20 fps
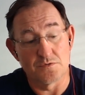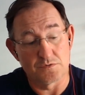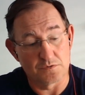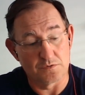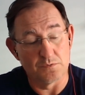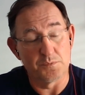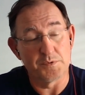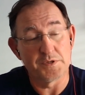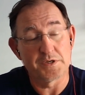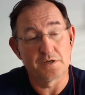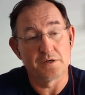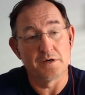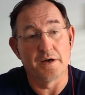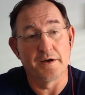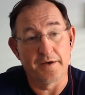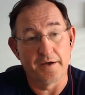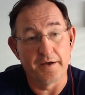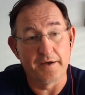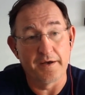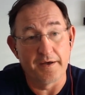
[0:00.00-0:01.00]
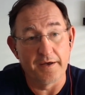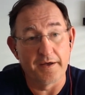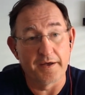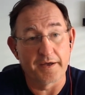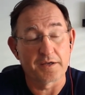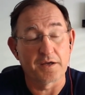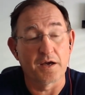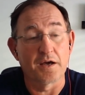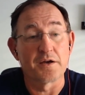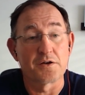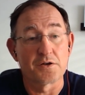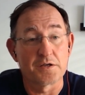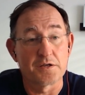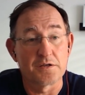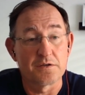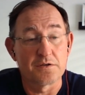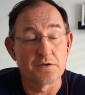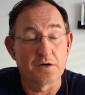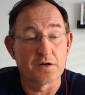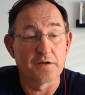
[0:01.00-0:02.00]
So I
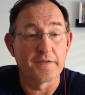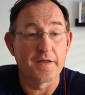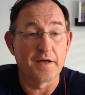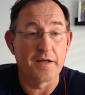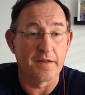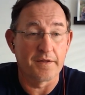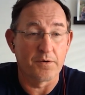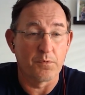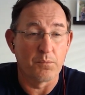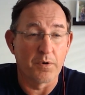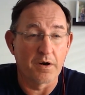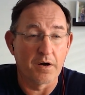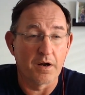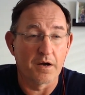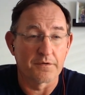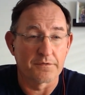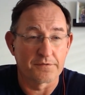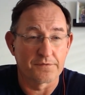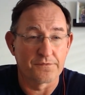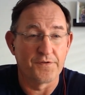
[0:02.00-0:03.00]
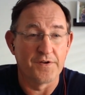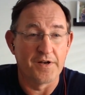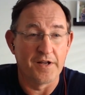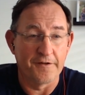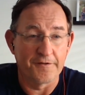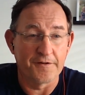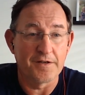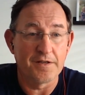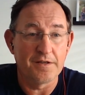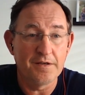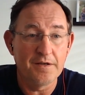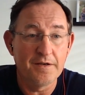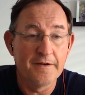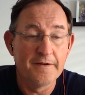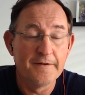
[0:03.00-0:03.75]
call that warehouse fidelity,